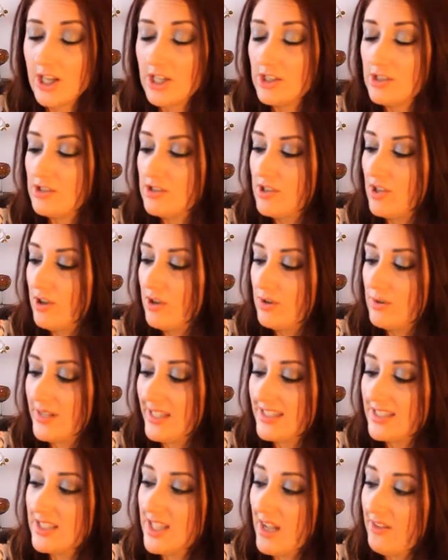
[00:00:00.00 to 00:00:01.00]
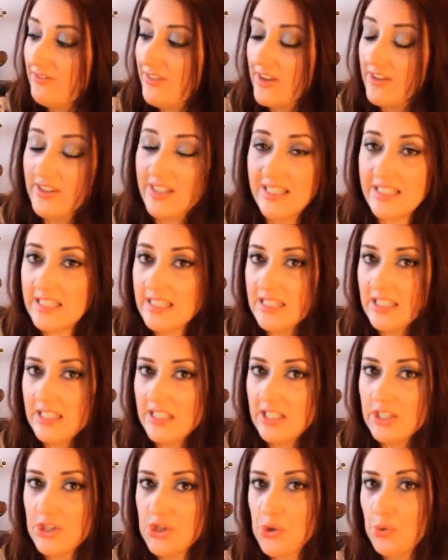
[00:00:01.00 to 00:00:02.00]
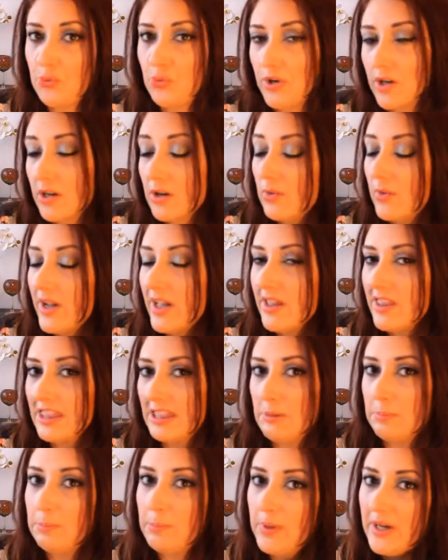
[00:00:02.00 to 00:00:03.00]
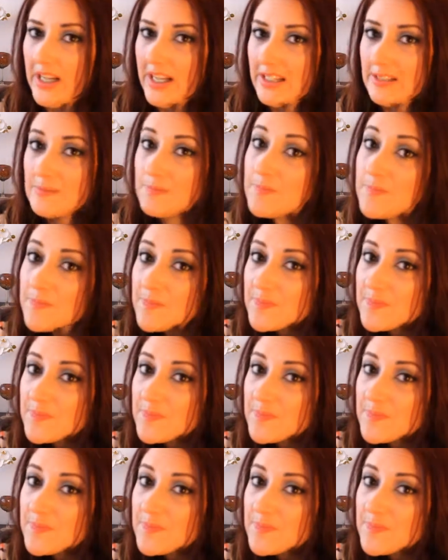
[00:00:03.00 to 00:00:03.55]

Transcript: So it's not very easy to work with, but